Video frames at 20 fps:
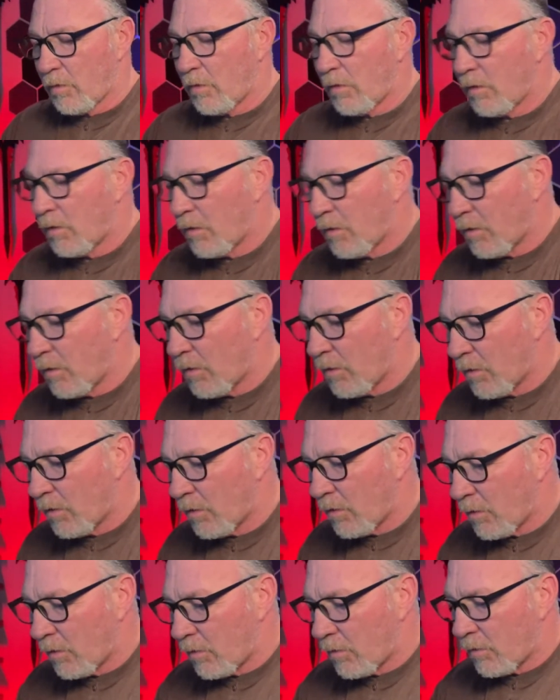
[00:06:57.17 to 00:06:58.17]

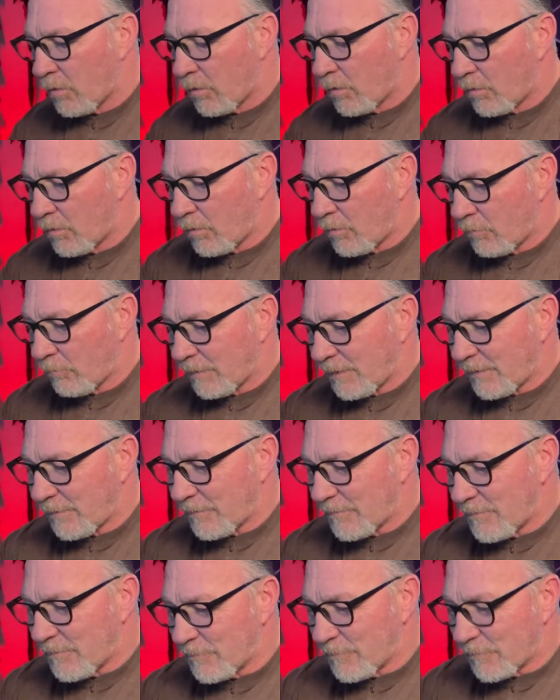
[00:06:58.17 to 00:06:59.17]
we need
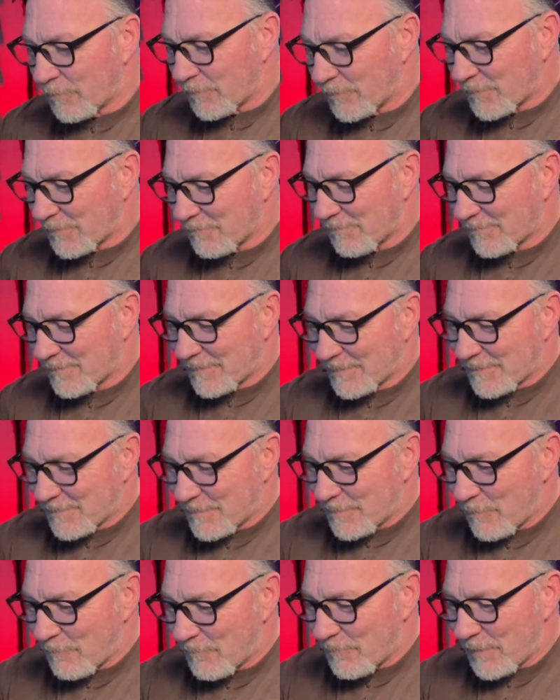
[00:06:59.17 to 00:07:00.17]
to do is
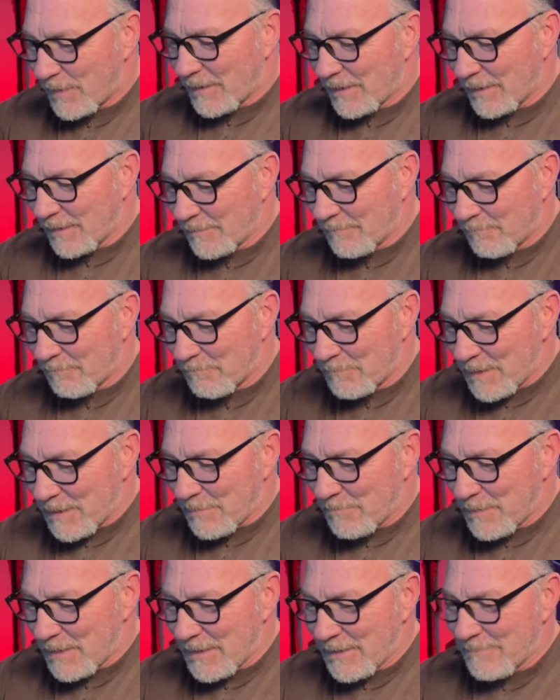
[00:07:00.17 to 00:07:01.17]
hopefully,
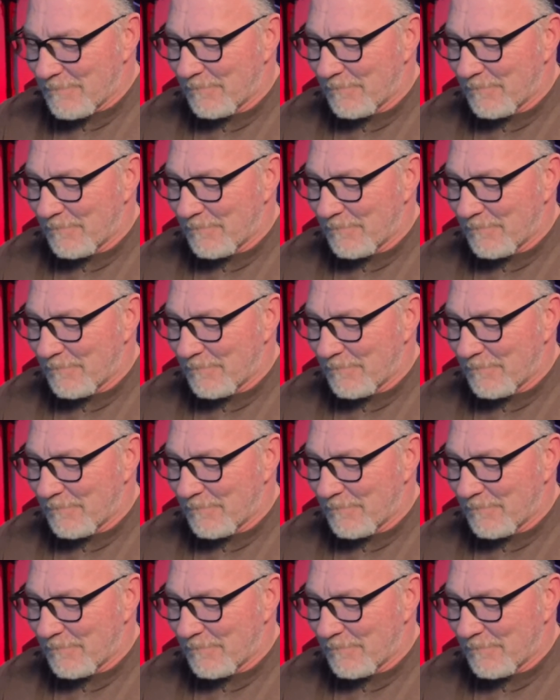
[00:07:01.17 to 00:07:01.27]
maybe,